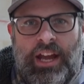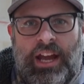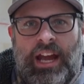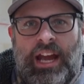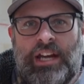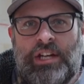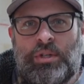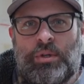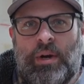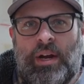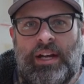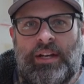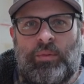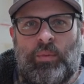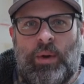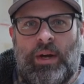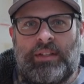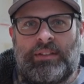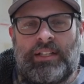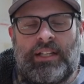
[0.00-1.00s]
and try and
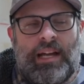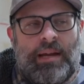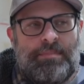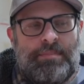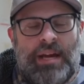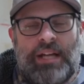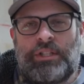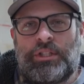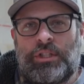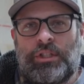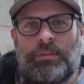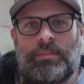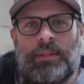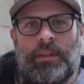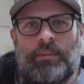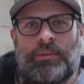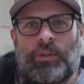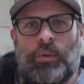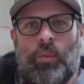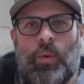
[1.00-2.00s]
weld it. I bet you'll be
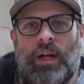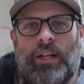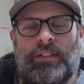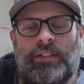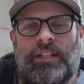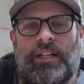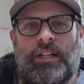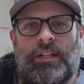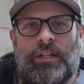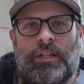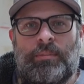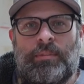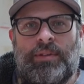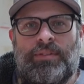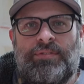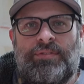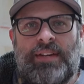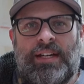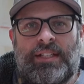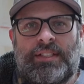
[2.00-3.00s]
able to weld it and it'll be
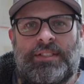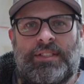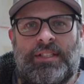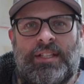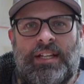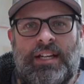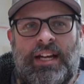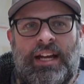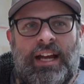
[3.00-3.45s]
fixed.